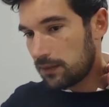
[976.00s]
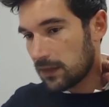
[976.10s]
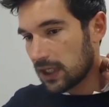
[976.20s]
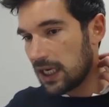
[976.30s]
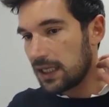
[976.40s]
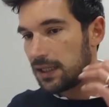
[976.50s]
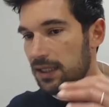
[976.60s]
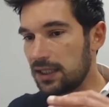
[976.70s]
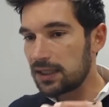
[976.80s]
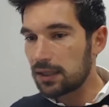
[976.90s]
And
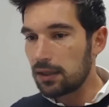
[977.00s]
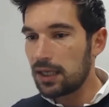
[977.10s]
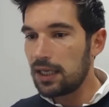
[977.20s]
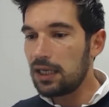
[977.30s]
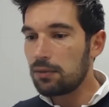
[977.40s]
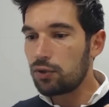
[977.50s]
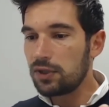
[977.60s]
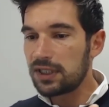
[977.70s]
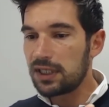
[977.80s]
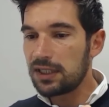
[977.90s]
this healing
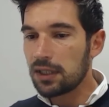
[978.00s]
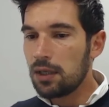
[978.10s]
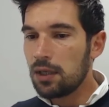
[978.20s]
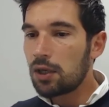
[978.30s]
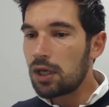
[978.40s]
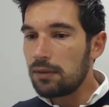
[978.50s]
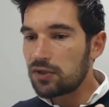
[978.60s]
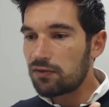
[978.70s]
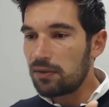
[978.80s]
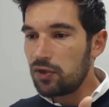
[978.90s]
process comes
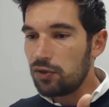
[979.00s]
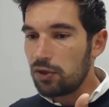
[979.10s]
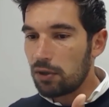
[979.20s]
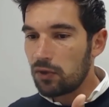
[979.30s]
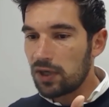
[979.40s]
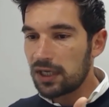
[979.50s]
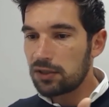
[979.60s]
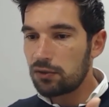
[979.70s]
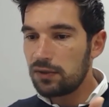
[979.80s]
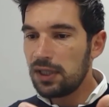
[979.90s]
from the normal
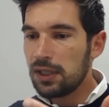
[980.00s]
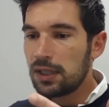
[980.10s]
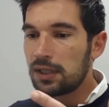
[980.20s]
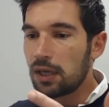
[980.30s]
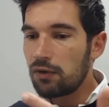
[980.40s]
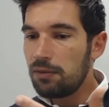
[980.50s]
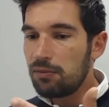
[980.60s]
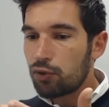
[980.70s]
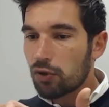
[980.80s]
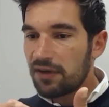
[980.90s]
artery. There will be
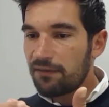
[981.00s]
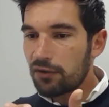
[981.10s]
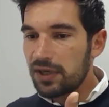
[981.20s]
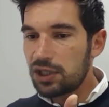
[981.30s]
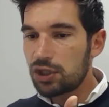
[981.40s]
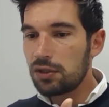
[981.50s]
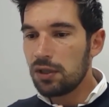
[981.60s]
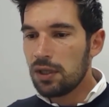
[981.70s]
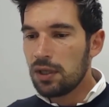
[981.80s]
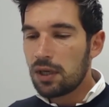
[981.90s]
proliferation
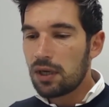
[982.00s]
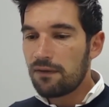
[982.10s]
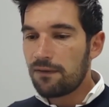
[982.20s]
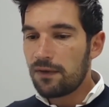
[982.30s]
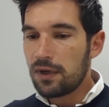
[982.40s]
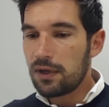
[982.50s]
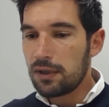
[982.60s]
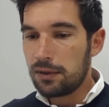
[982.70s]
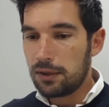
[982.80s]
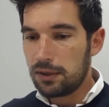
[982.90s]
of
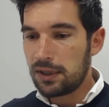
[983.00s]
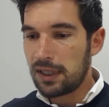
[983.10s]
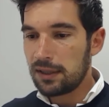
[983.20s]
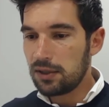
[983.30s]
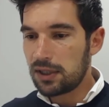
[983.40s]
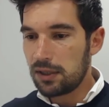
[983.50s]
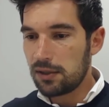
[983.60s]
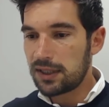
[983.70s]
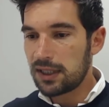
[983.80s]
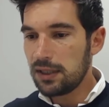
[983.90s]
endothelial
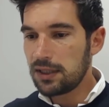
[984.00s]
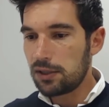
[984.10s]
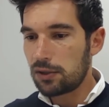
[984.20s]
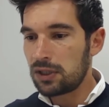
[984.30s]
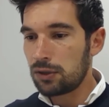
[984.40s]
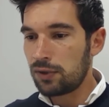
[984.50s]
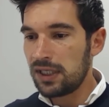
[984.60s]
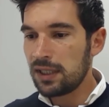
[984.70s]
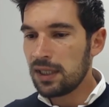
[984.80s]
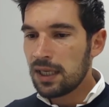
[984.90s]
cells here in
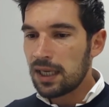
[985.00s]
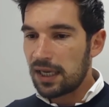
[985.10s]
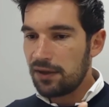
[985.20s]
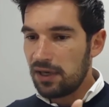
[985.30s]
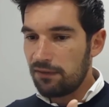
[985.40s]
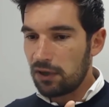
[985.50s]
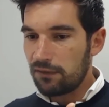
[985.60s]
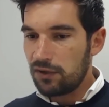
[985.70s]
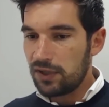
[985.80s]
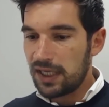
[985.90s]
green at the level
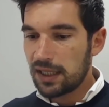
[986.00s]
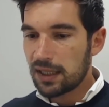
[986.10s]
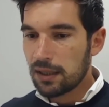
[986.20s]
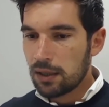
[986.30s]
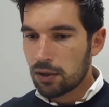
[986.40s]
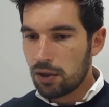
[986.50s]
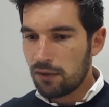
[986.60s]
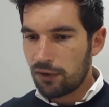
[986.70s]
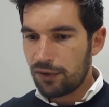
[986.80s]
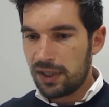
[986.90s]
of the neck,
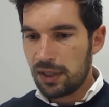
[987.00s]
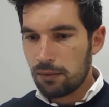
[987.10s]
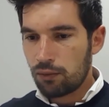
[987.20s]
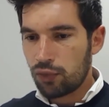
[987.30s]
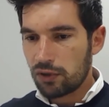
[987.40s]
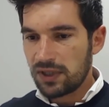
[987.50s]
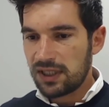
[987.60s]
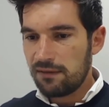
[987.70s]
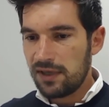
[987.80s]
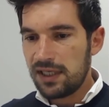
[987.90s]
covering
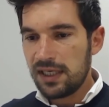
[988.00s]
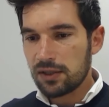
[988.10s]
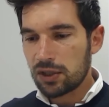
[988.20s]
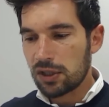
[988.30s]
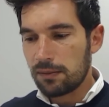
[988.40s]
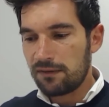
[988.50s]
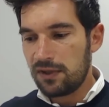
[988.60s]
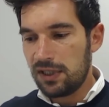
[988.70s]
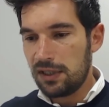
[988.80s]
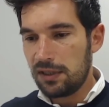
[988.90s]
progressively the ostium of the